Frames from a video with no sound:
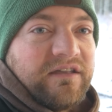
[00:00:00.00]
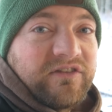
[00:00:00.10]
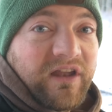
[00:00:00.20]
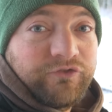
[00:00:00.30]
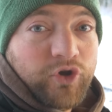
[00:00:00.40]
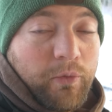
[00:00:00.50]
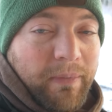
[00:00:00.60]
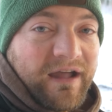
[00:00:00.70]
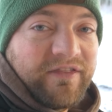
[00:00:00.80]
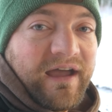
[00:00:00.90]
Still have to go
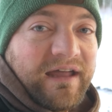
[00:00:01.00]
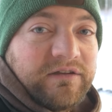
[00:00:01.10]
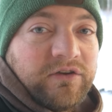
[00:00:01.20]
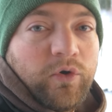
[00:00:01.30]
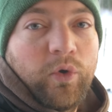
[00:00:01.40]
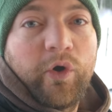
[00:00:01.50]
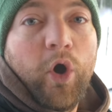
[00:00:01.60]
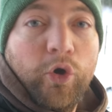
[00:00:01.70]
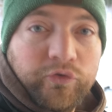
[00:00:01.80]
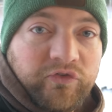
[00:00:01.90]
buy that,
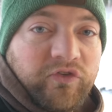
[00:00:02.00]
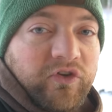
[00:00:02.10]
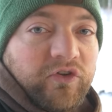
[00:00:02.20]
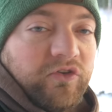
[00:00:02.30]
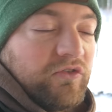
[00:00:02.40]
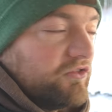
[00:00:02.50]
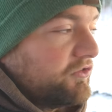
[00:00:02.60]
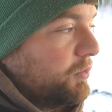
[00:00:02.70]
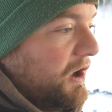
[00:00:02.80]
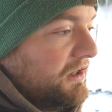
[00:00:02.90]
or oats you could use
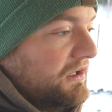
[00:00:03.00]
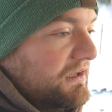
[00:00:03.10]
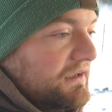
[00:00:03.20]
as well.